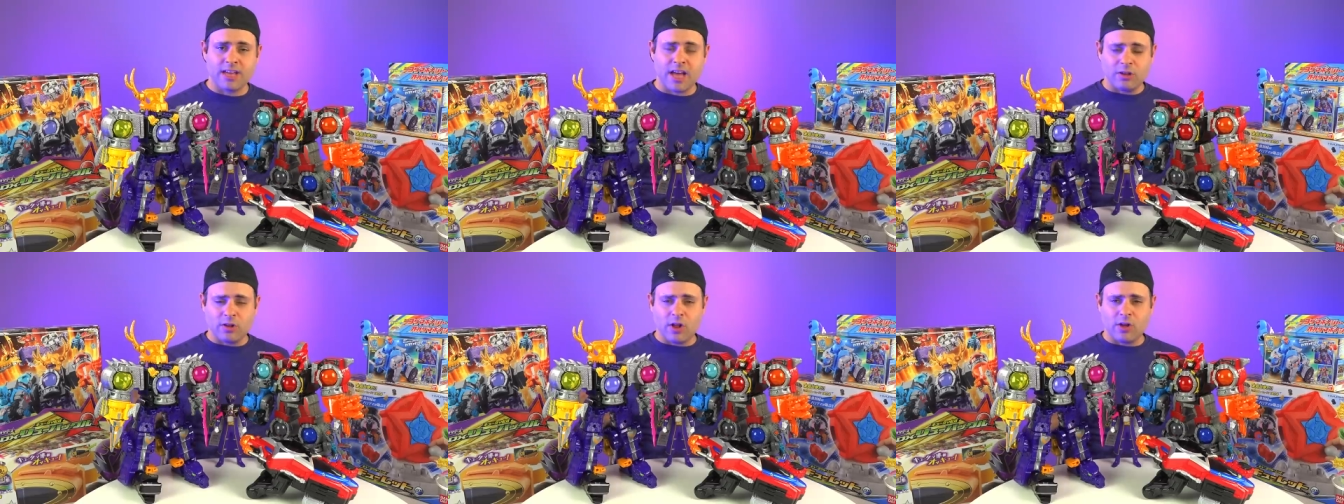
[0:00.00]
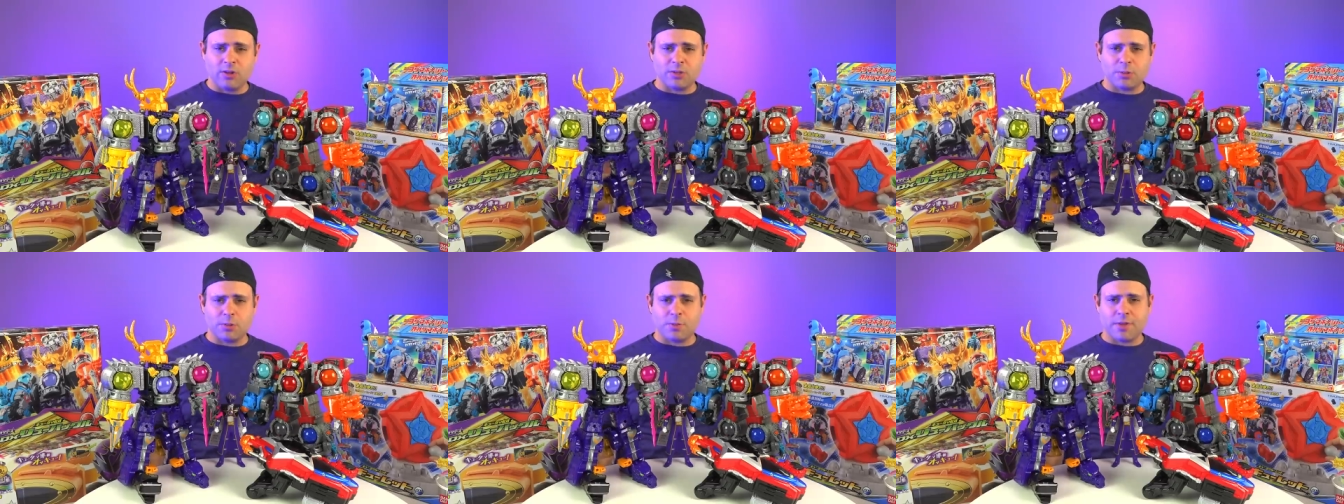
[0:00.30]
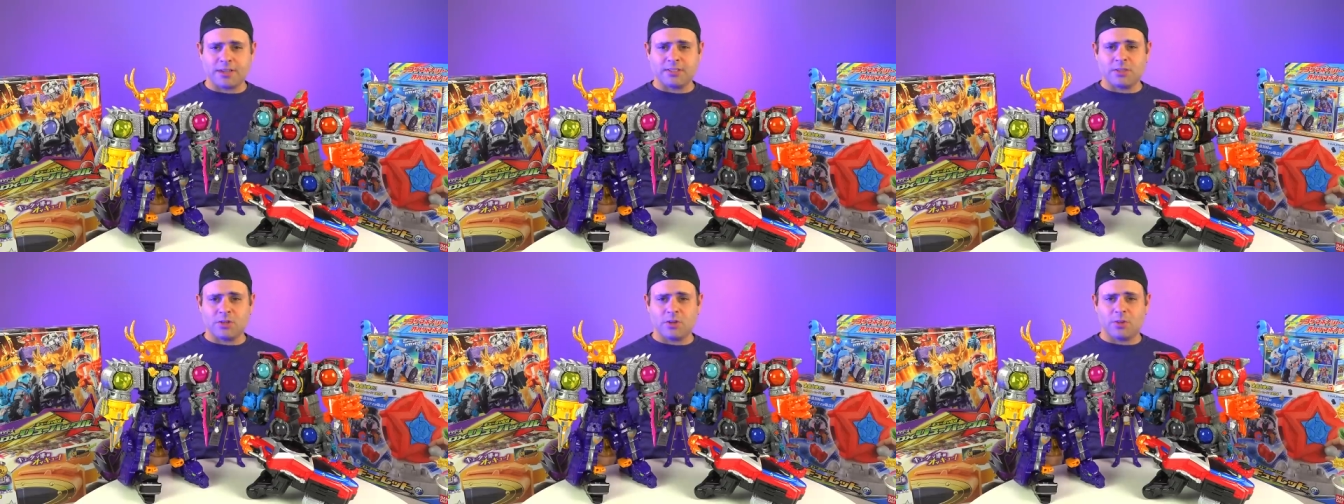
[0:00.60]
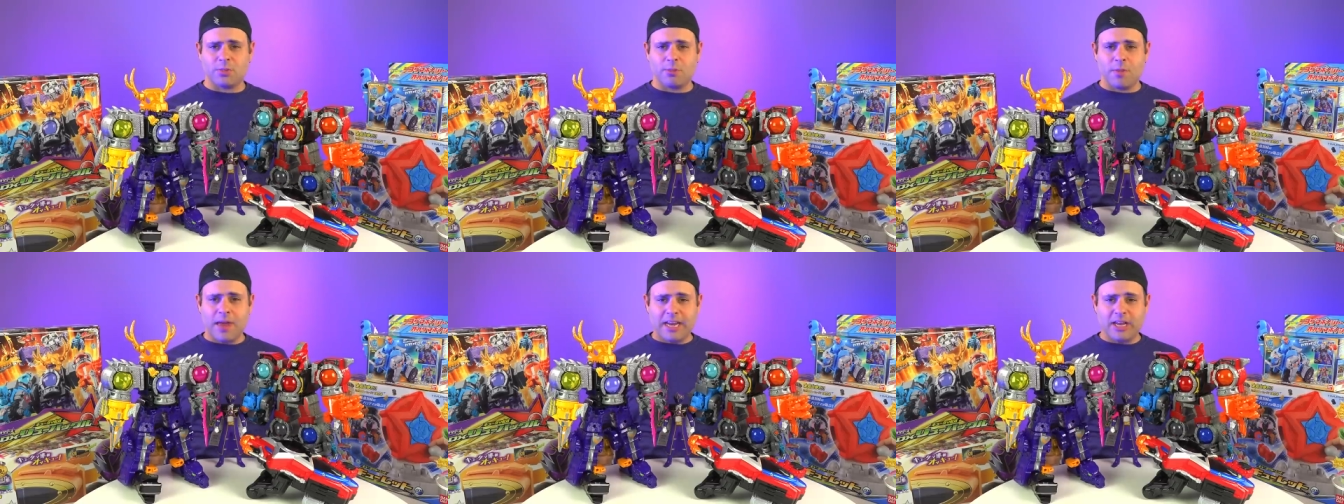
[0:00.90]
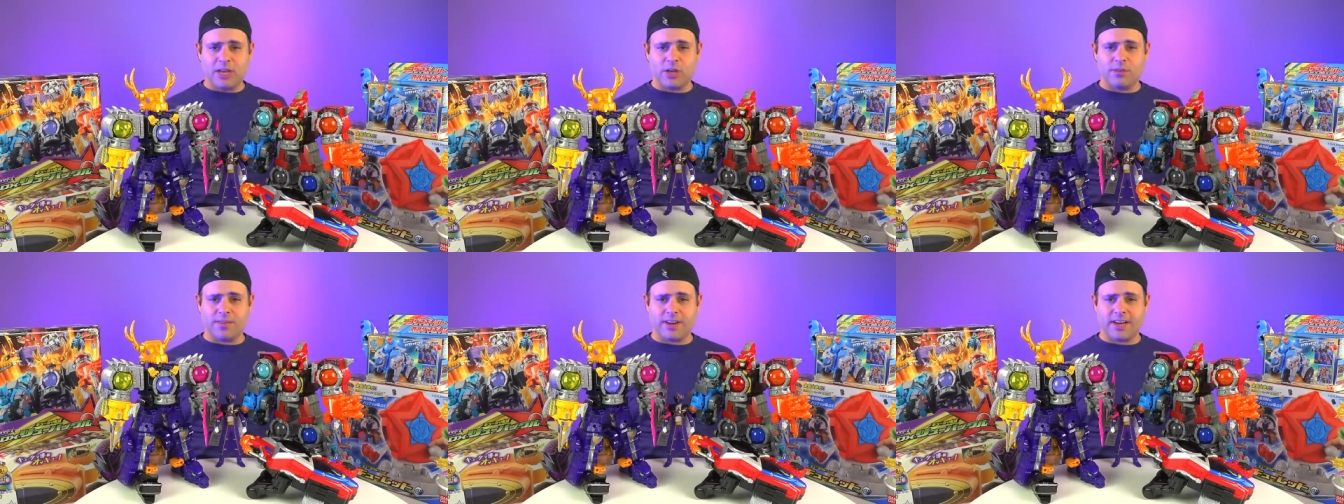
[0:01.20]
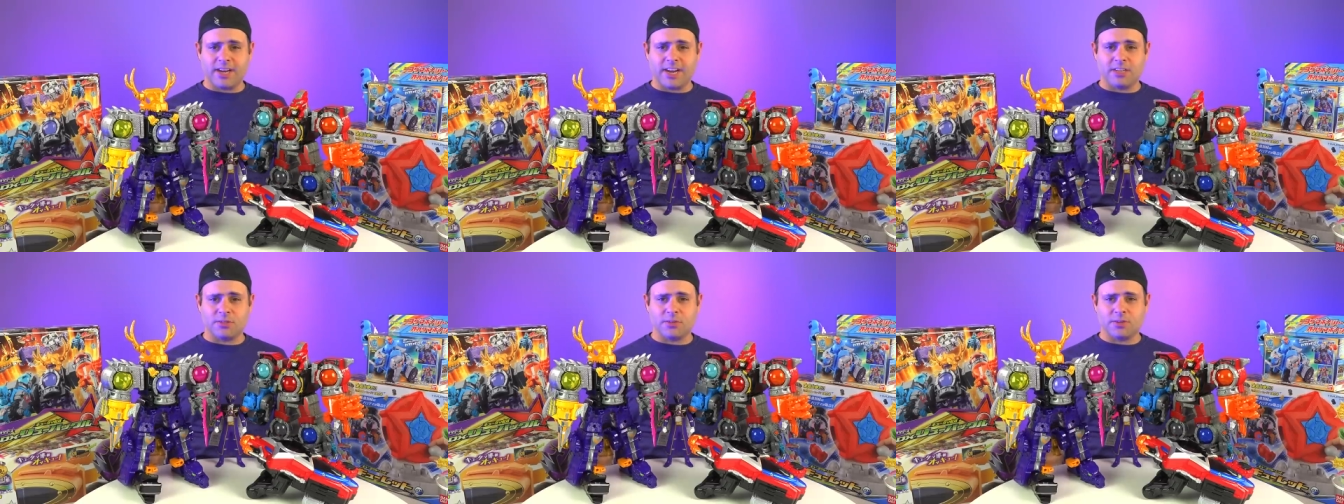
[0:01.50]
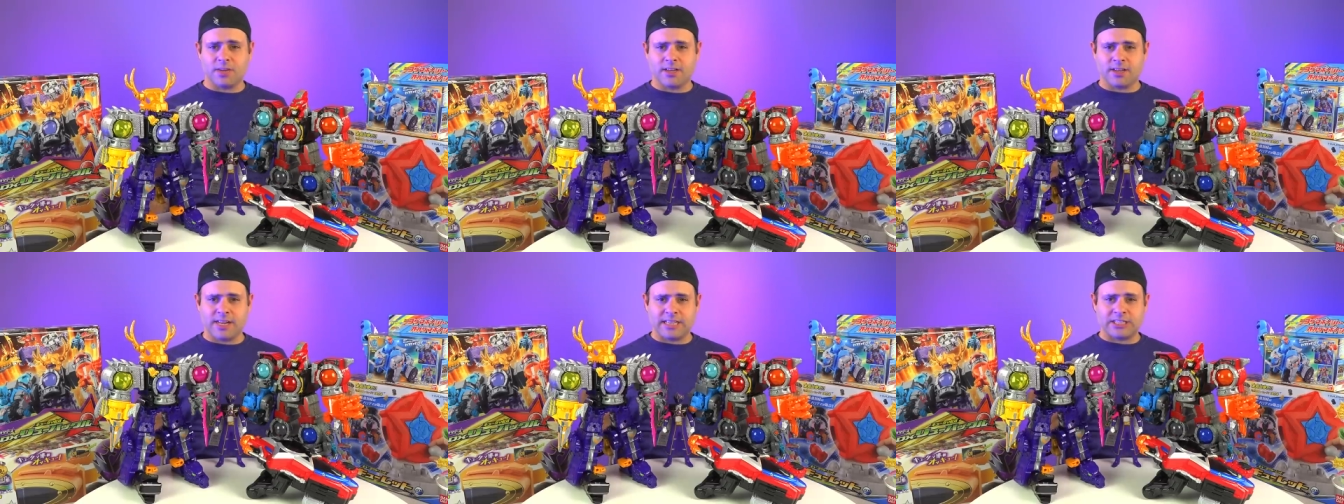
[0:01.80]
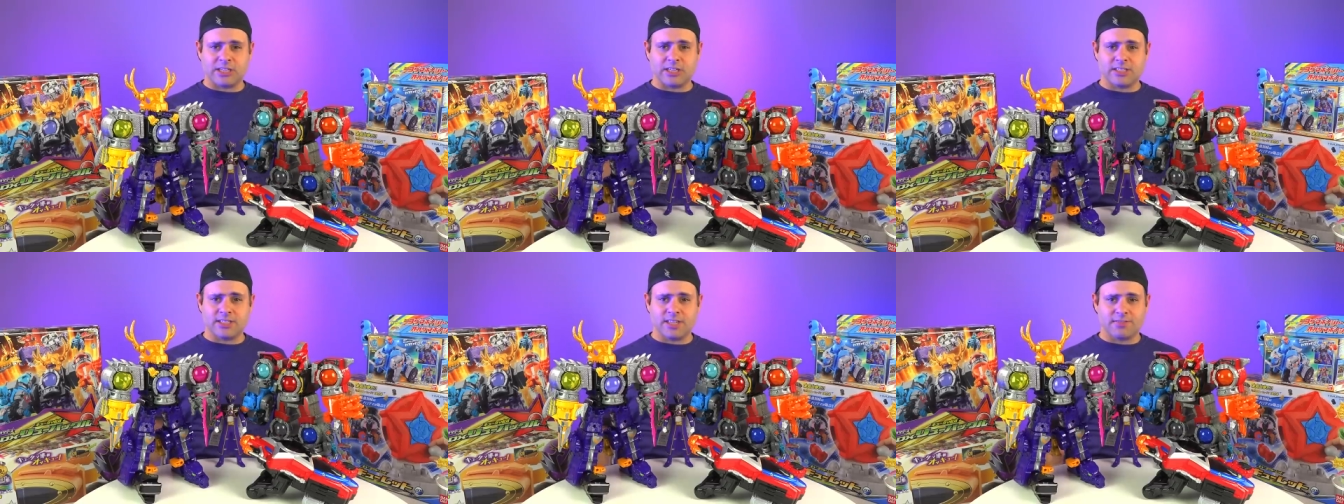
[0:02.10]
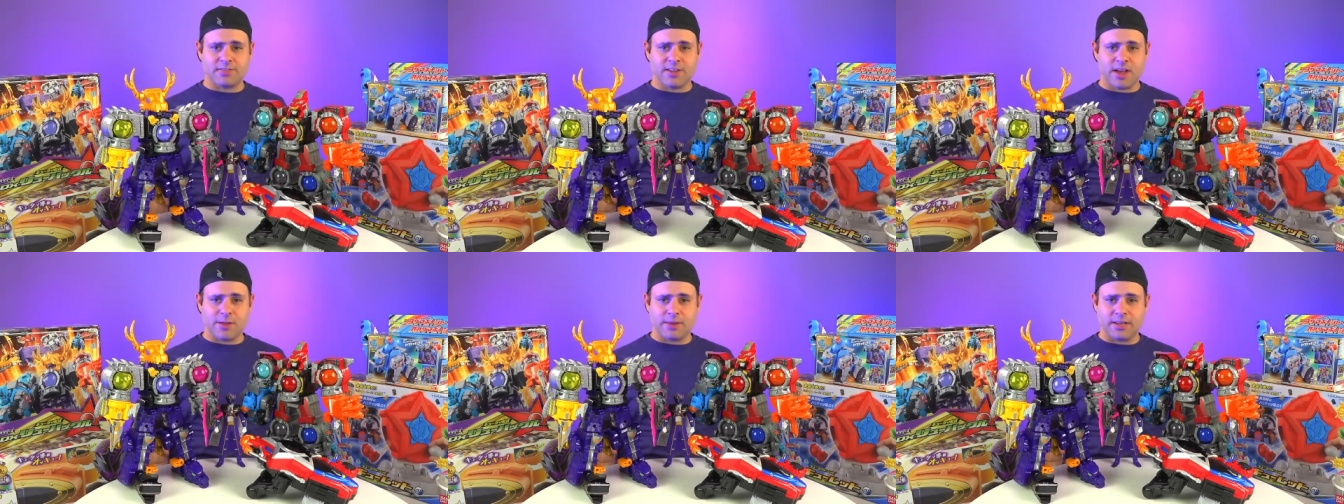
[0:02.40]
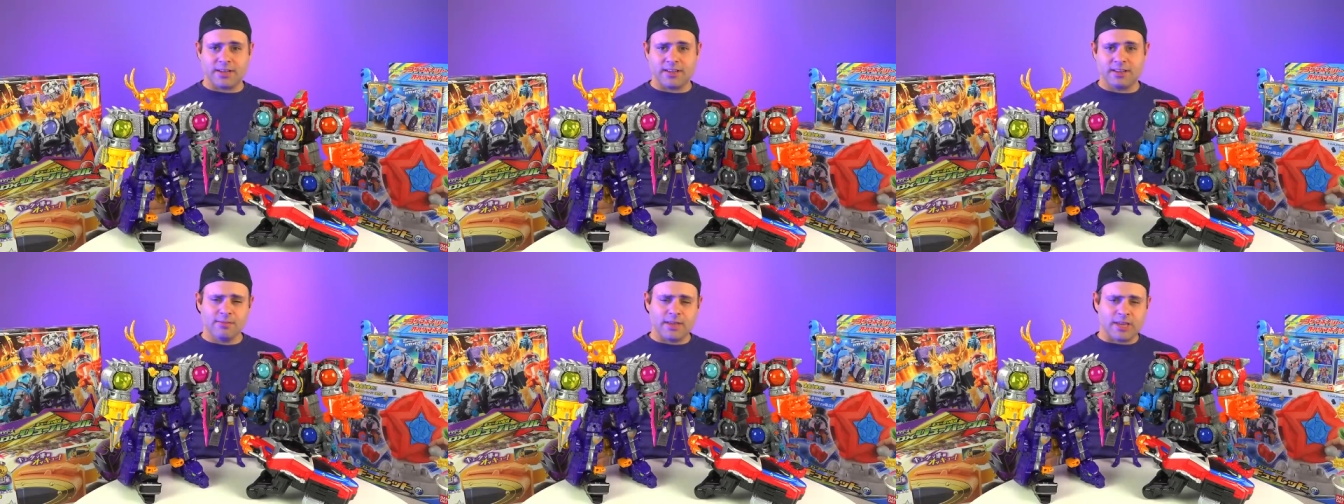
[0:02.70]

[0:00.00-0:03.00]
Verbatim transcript: I'll always be back soon with many good videos. We've got lots of good stuff coming.